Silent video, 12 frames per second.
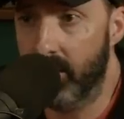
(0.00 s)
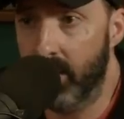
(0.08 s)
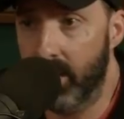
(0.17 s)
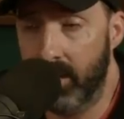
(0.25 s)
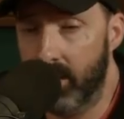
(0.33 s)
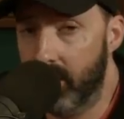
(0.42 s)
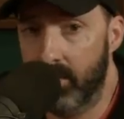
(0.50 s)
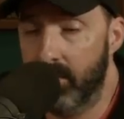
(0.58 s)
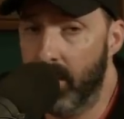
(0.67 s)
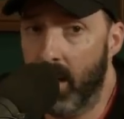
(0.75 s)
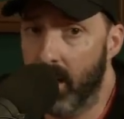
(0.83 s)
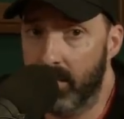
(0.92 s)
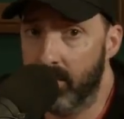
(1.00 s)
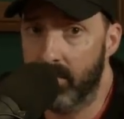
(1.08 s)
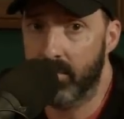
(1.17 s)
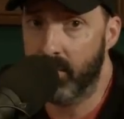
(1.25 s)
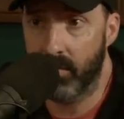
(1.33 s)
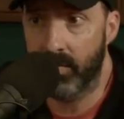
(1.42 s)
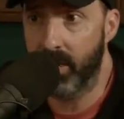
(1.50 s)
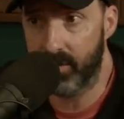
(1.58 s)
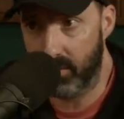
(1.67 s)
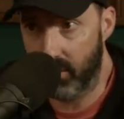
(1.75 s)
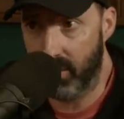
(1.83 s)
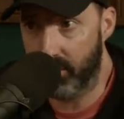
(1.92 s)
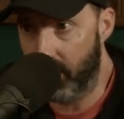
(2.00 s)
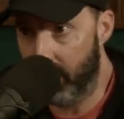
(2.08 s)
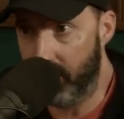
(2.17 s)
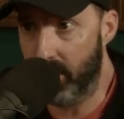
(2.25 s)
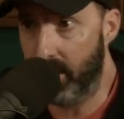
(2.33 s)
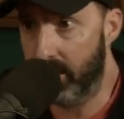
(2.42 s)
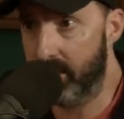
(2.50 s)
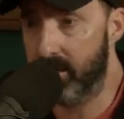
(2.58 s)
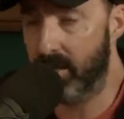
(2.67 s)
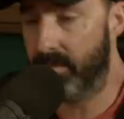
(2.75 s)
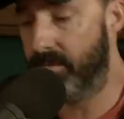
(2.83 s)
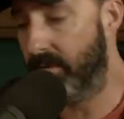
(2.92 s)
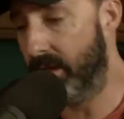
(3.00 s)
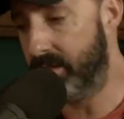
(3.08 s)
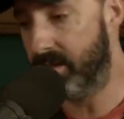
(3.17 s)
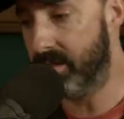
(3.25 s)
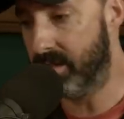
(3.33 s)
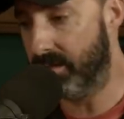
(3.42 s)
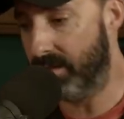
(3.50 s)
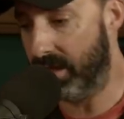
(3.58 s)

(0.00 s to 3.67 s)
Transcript: but not professional off Broadway. Like right. stuff, I'd see stuff.